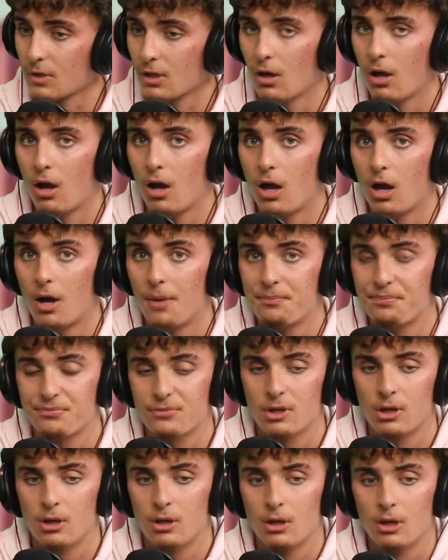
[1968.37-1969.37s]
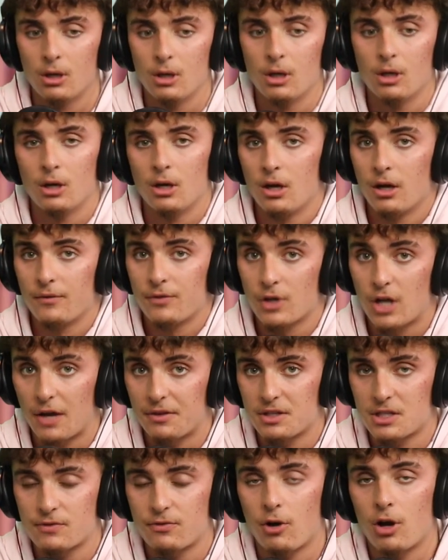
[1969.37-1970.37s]
If you've
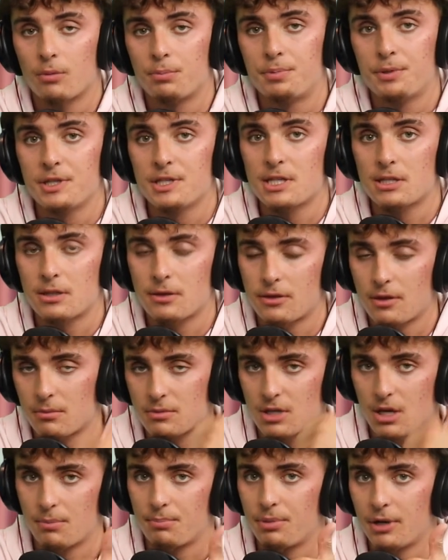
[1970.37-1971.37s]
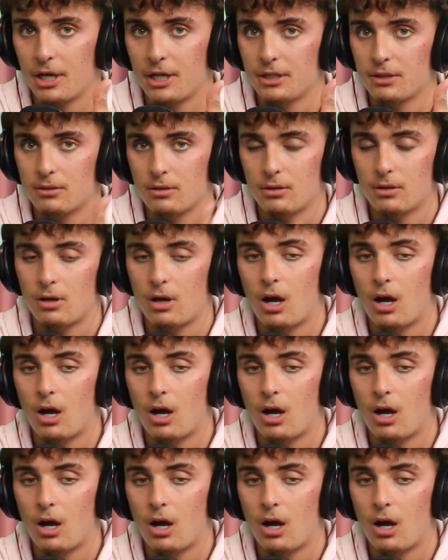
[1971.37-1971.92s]
gotten this far, please hit the thumbs up button.